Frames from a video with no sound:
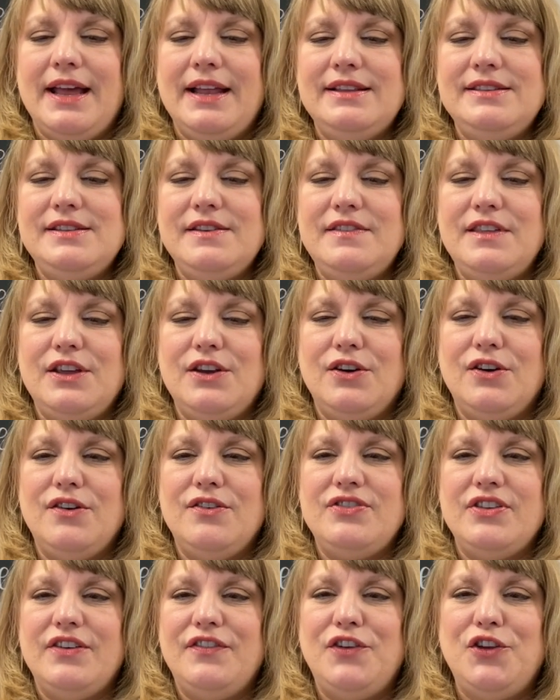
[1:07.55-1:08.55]
ends of the
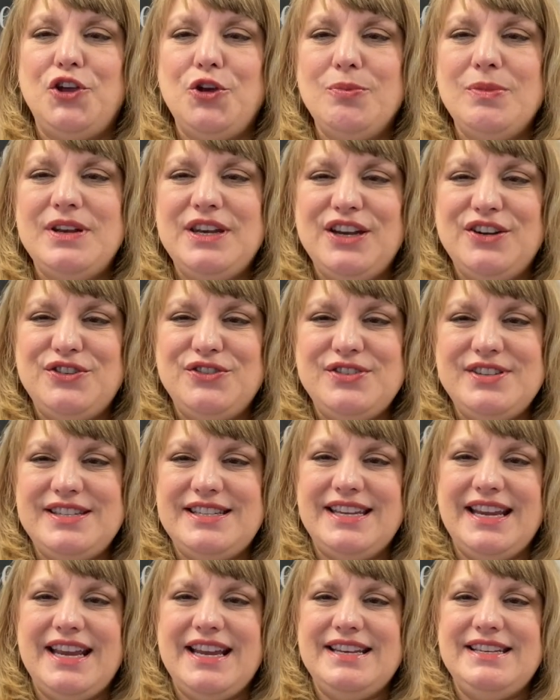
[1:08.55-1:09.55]
earth of human
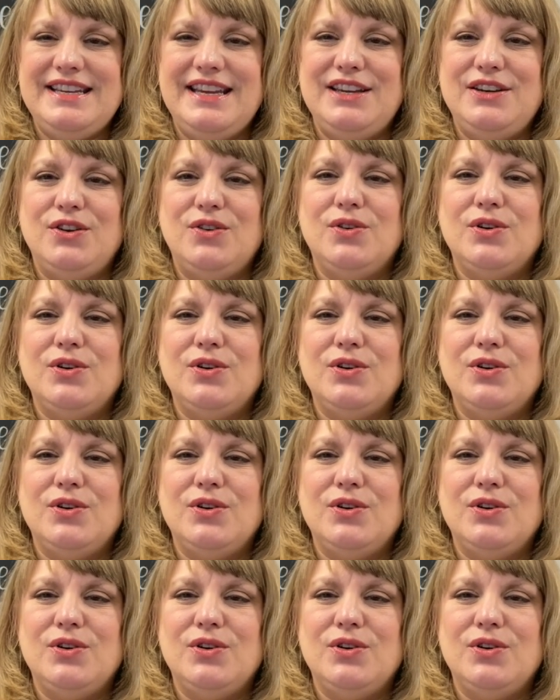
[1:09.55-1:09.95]
understanding